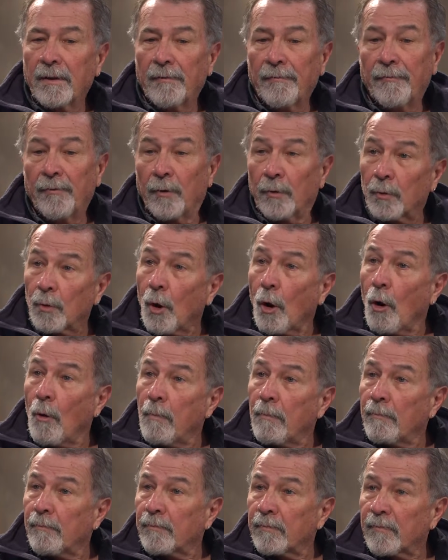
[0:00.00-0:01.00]
funeral
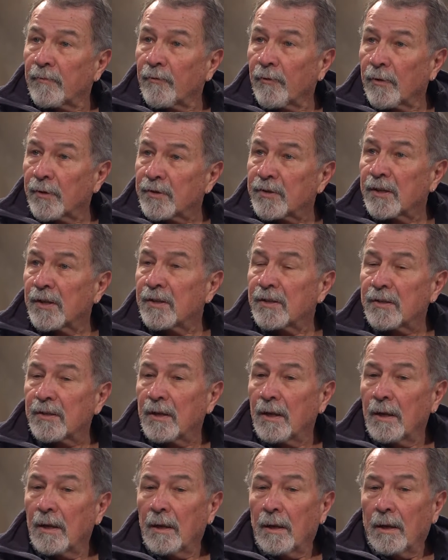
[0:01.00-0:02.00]
home, for instance,
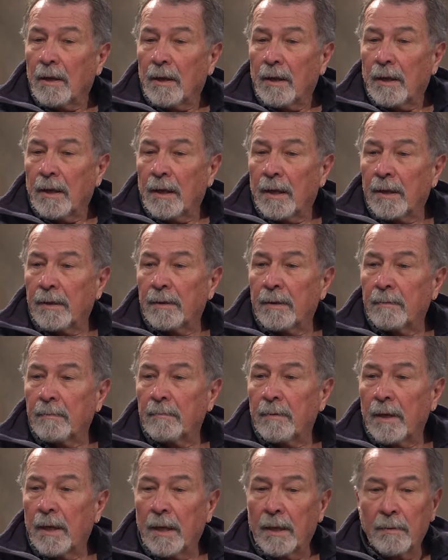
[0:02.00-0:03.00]
and
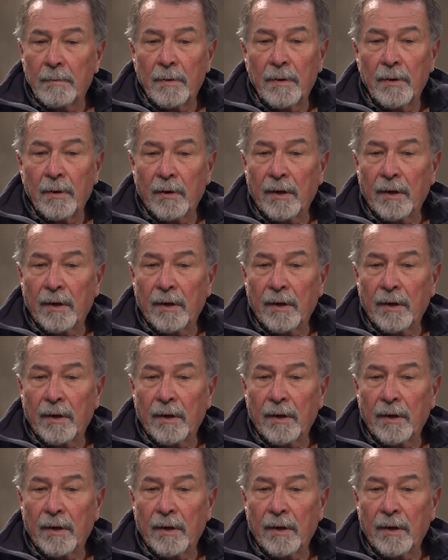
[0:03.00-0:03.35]
they're